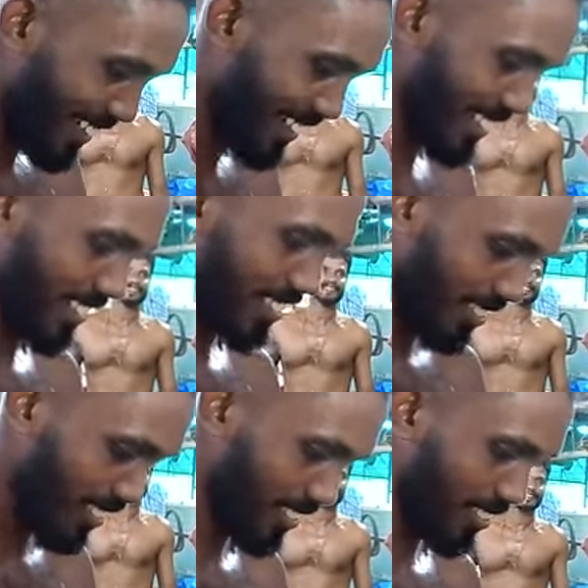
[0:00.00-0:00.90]
it up is
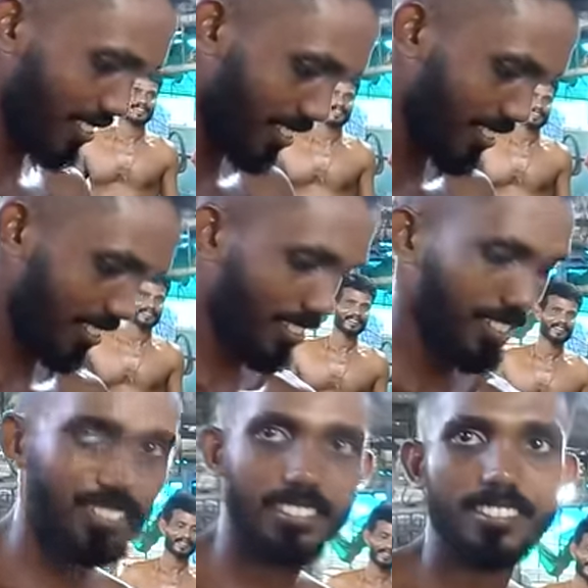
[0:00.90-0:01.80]
as real as it gets
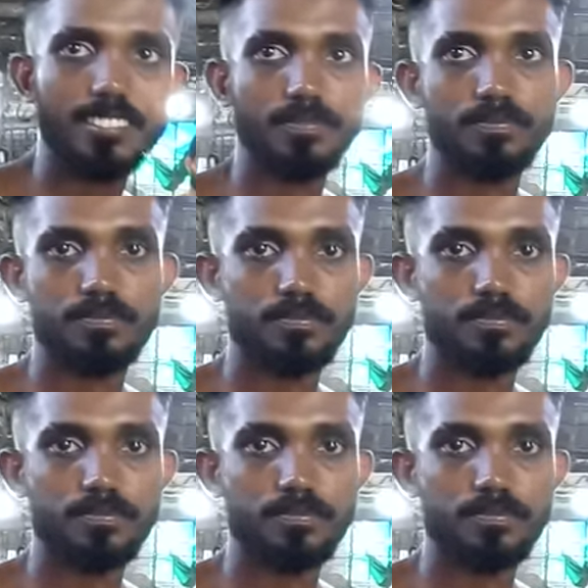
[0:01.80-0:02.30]
right here, y'all.